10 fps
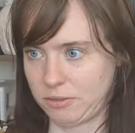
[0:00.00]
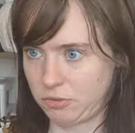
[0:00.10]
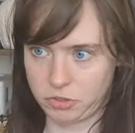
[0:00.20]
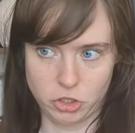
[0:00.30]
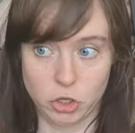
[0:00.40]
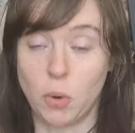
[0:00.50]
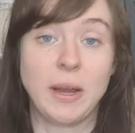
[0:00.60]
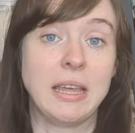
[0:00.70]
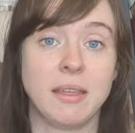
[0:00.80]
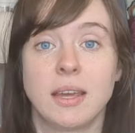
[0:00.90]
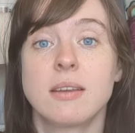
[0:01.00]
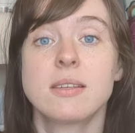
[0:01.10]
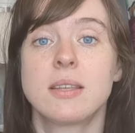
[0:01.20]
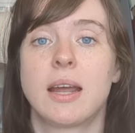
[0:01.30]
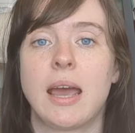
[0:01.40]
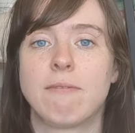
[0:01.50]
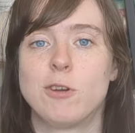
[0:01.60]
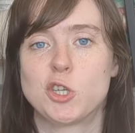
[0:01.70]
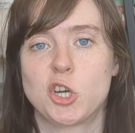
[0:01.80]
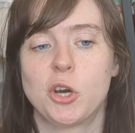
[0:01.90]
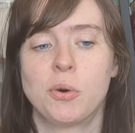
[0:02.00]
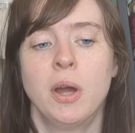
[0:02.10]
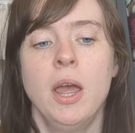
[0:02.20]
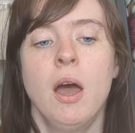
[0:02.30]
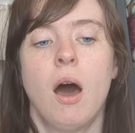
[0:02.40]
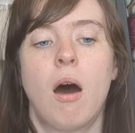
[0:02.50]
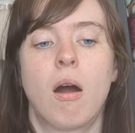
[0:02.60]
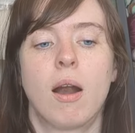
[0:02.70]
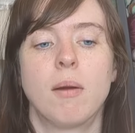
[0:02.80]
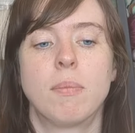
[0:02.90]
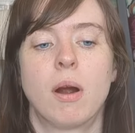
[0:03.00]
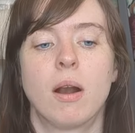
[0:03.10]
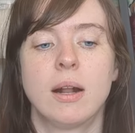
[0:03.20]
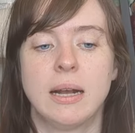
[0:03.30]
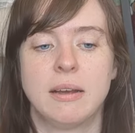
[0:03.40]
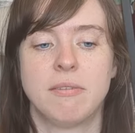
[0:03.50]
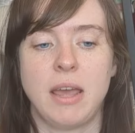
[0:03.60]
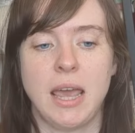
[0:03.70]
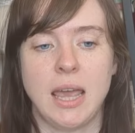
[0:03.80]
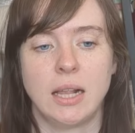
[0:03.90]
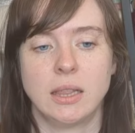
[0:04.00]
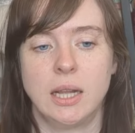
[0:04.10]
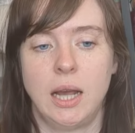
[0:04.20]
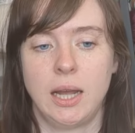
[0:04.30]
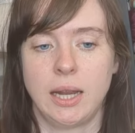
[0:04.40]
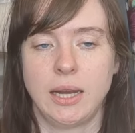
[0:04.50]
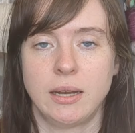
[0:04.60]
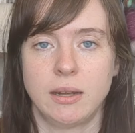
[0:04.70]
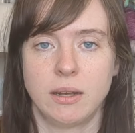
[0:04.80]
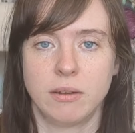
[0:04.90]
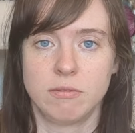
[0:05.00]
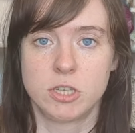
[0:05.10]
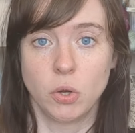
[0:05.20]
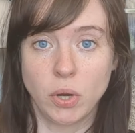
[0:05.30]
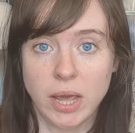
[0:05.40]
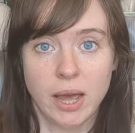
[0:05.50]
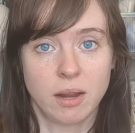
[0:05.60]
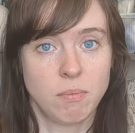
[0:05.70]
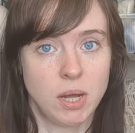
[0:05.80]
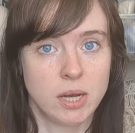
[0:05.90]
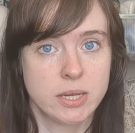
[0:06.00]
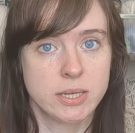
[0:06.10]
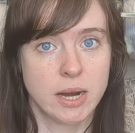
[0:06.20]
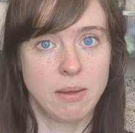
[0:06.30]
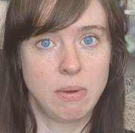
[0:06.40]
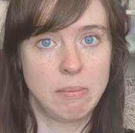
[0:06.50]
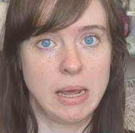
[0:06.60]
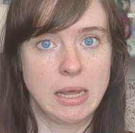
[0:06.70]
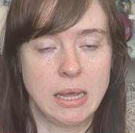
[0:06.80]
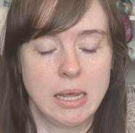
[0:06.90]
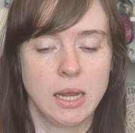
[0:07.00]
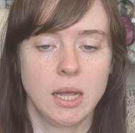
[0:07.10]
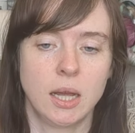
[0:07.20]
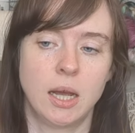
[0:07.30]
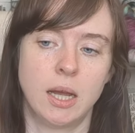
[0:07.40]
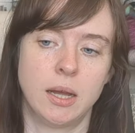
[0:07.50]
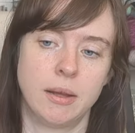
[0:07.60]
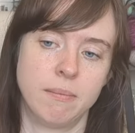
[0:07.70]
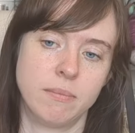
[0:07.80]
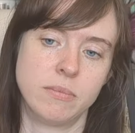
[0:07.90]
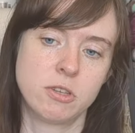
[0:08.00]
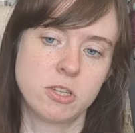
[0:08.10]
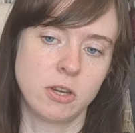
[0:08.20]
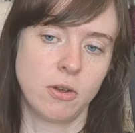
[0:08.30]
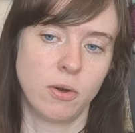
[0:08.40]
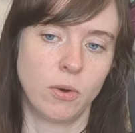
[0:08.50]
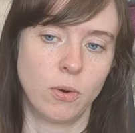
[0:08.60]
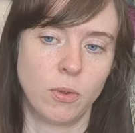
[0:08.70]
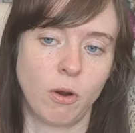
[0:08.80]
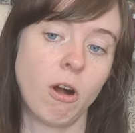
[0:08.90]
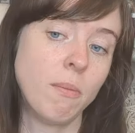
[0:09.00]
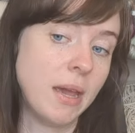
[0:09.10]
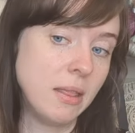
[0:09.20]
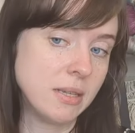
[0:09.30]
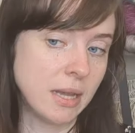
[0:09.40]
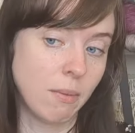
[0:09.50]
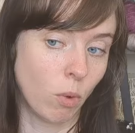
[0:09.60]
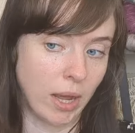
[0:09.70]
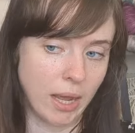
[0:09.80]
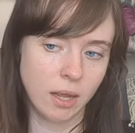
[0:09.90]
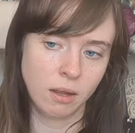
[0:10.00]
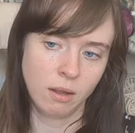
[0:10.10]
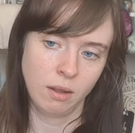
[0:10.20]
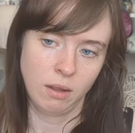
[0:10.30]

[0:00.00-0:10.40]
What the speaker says: so many things that I have to show are part of a line of Zodiac mugs that I've been making. So they're all made the same way.